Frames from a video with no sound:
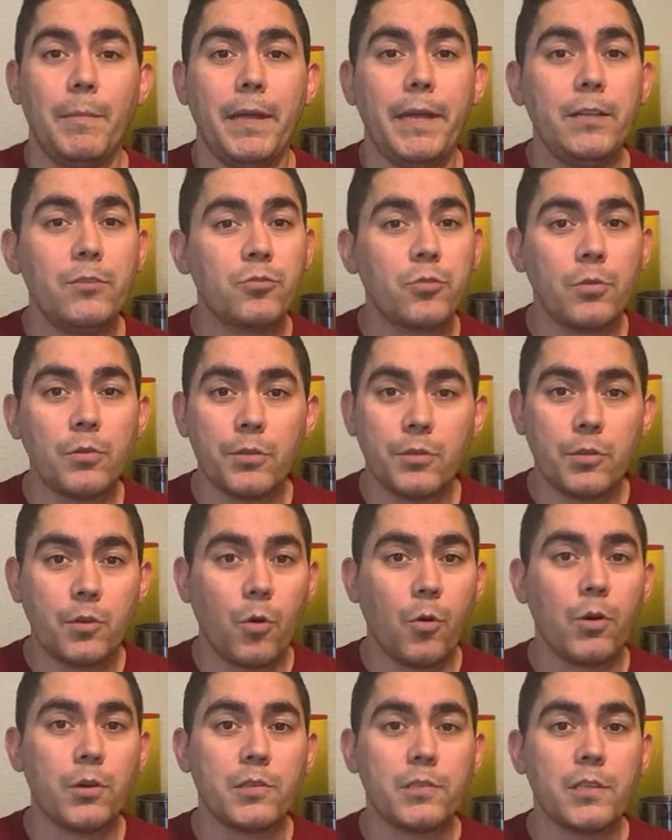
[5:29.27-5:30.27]
intro to
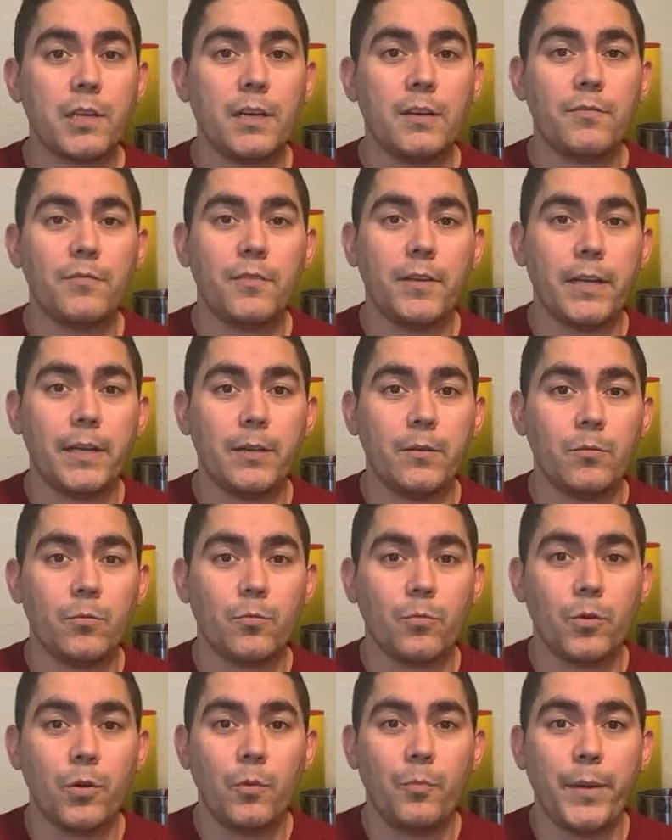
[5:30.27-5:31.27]
decor stuff
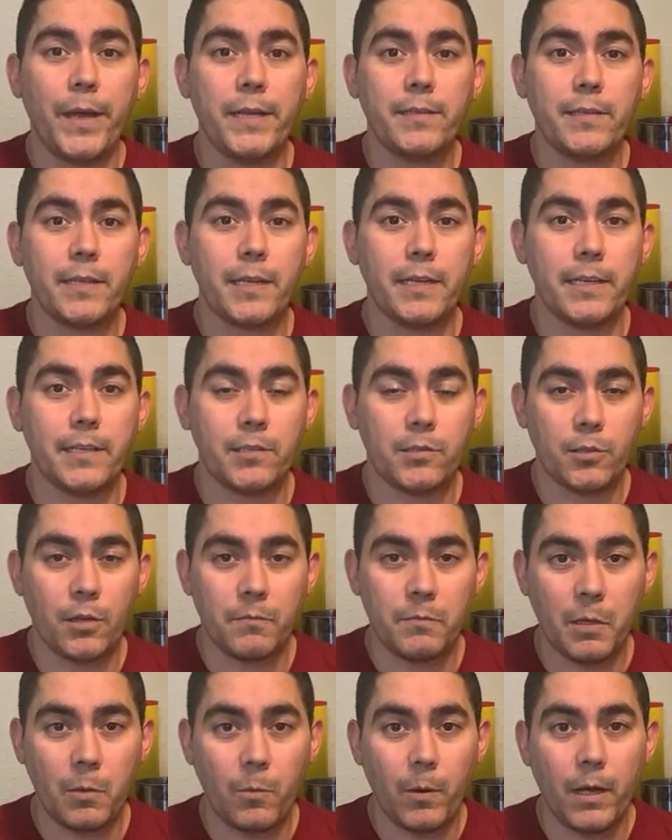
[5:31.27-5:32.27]
and real basic, and it
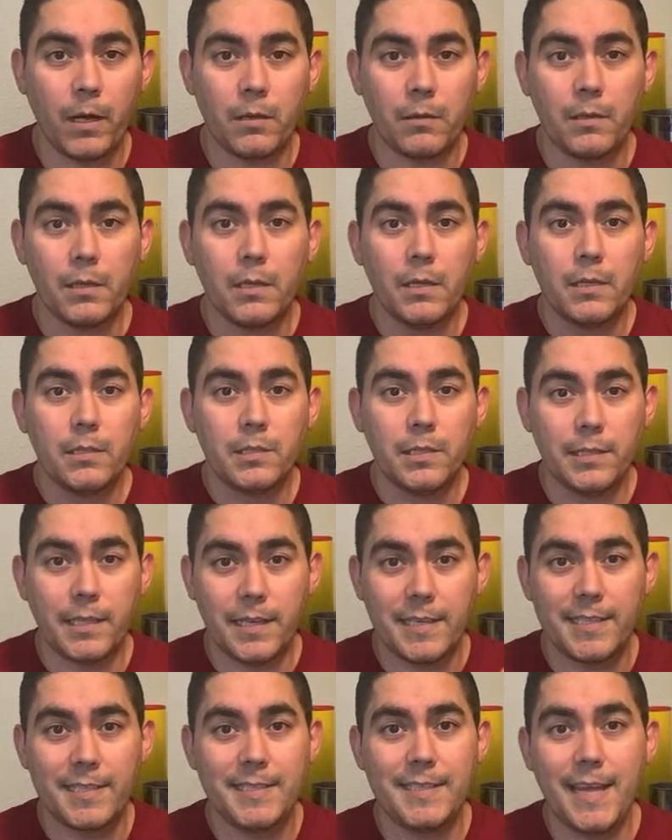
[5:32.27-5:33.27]
served me well to
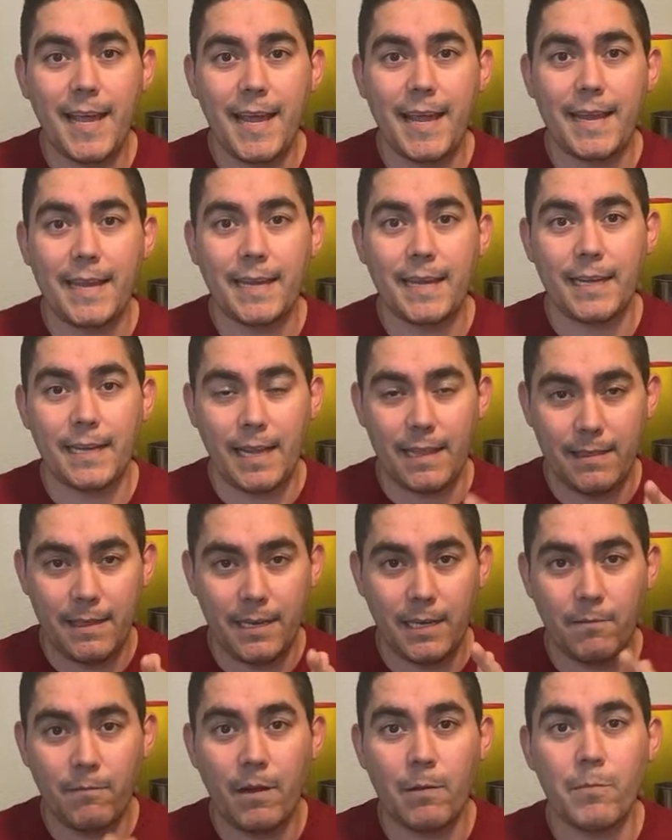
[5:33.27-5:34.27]
this day. And I
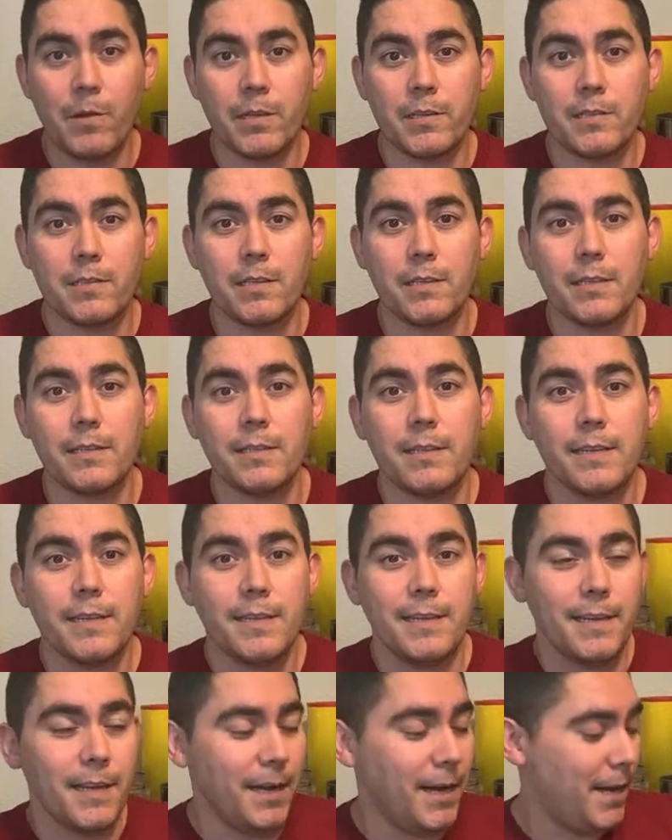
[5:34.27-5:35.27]
thank you very much, Dylan.
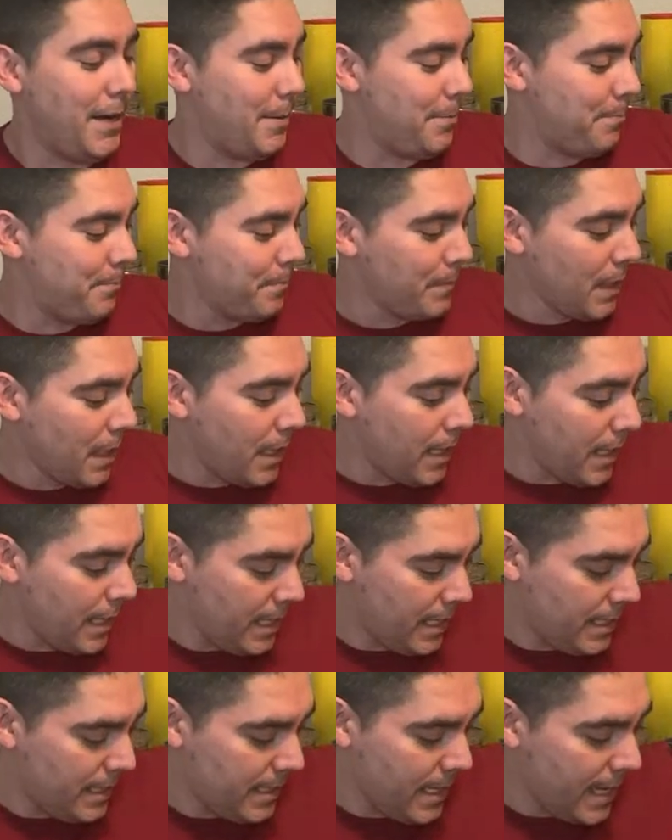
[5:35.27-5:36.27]
Um,
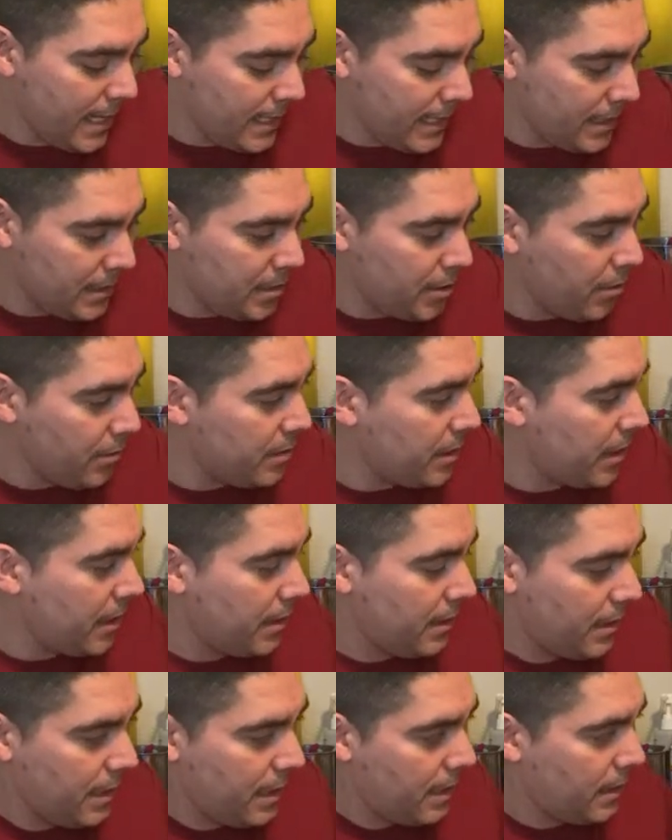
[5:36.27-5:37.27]
and that is
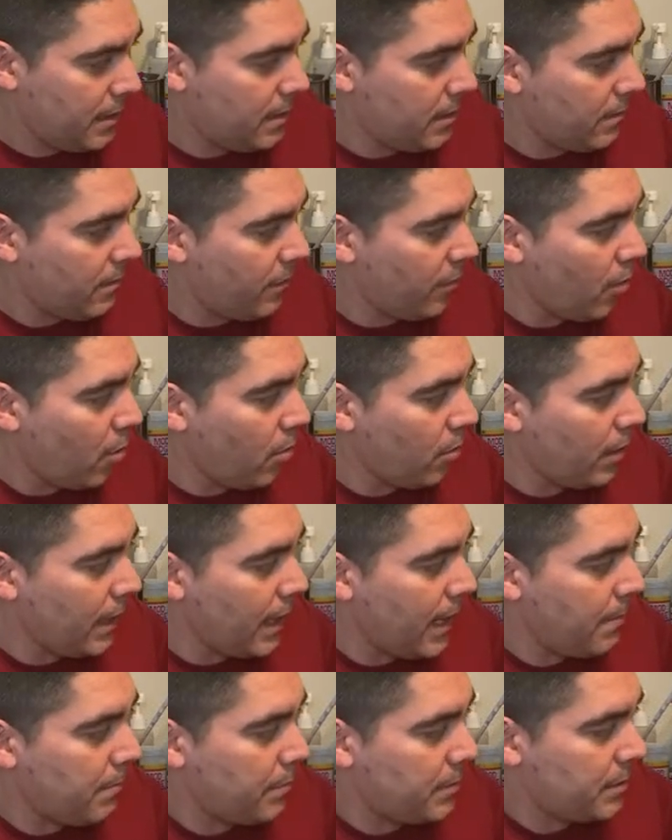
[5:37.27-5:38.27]
using the floor
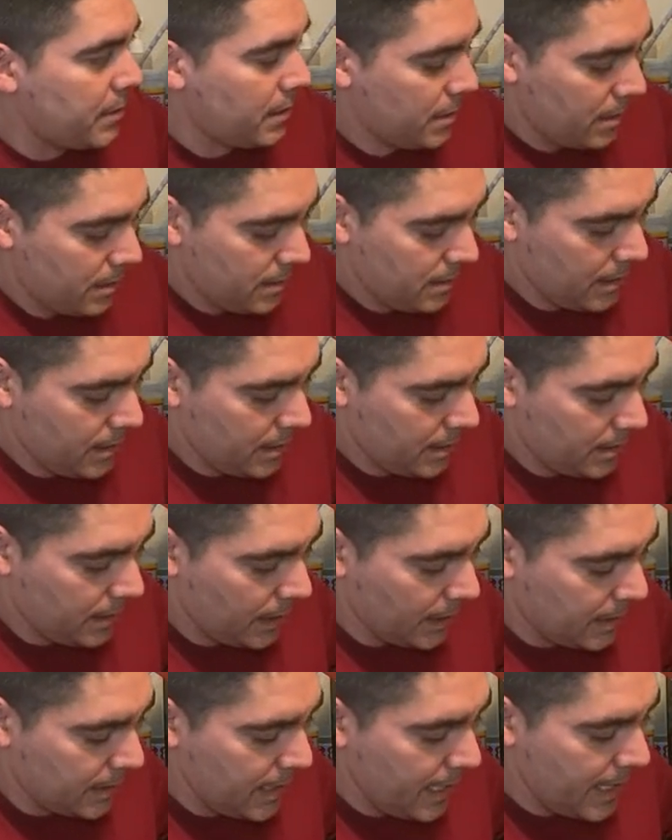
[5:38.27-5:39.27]
lamps,
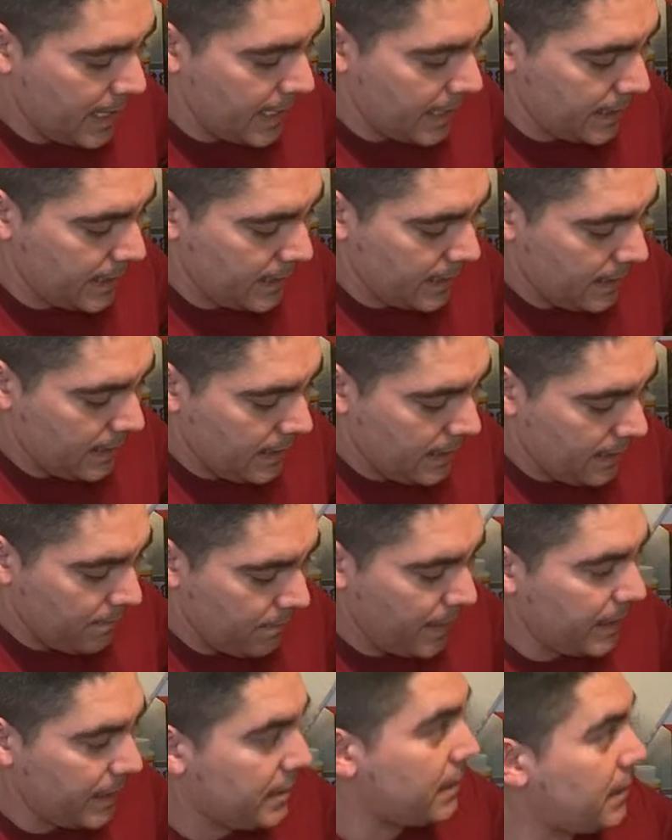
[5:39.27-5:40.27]
the stand.
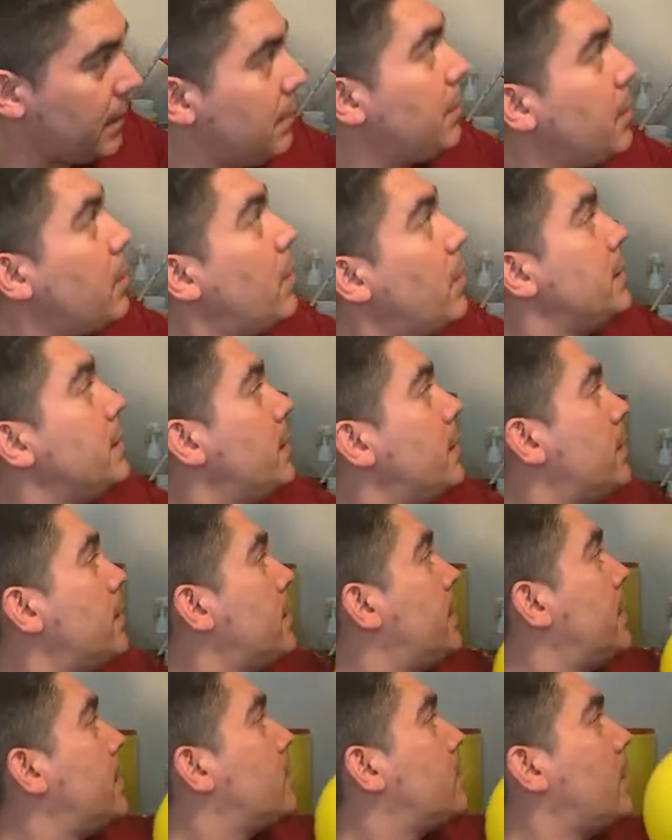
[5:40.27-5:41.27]
Basically, let me go ahead and tilt it
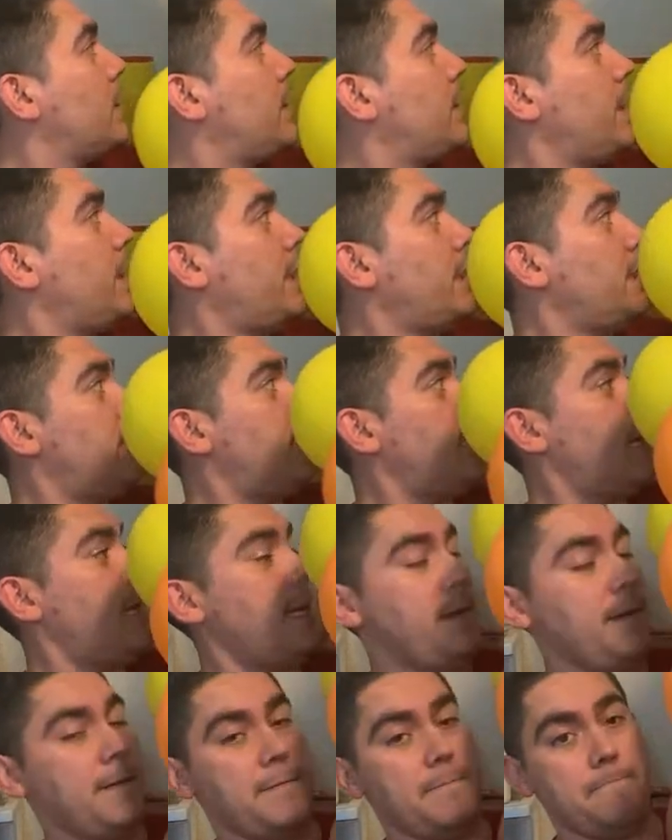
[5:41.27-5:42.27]
this way so you can
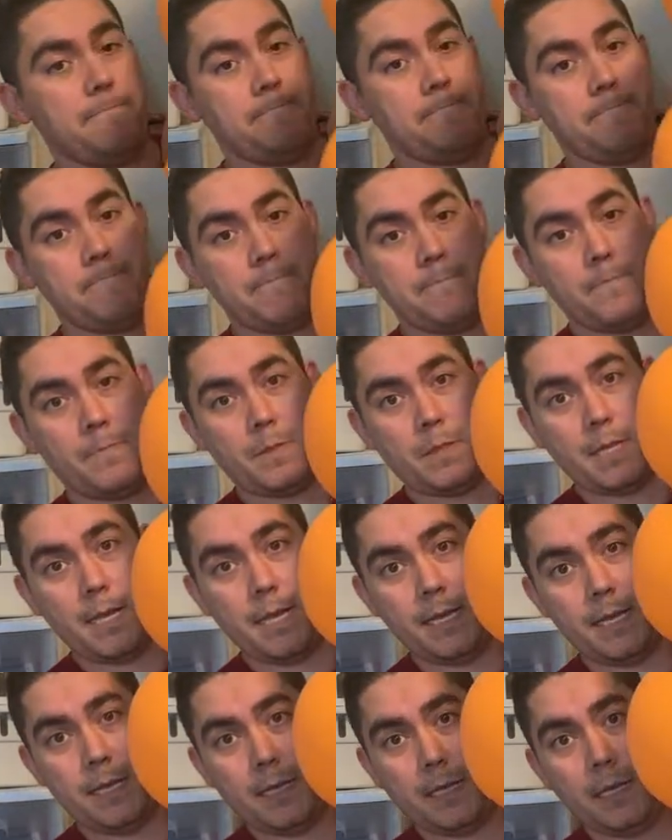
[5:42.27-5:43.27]
see.
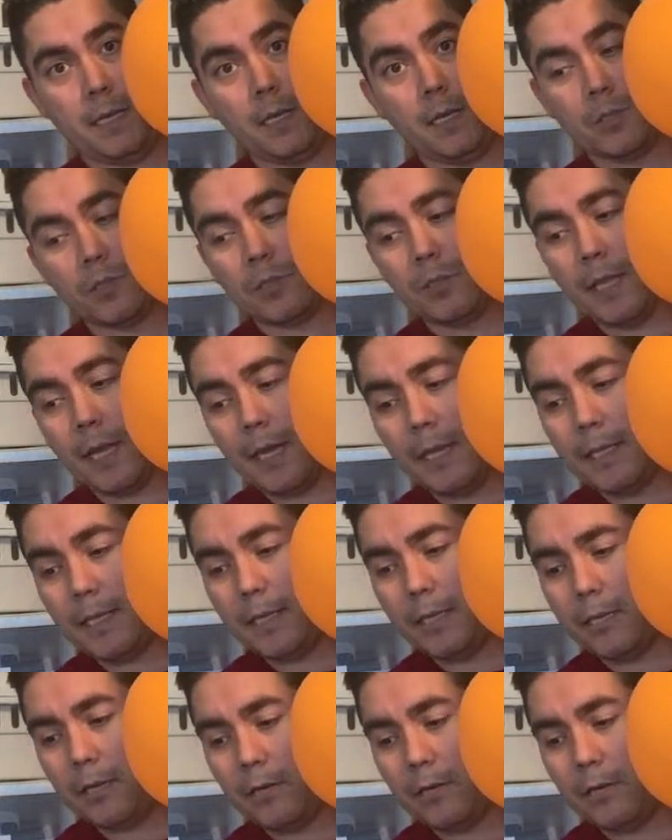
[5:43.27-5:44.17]
Okay, so not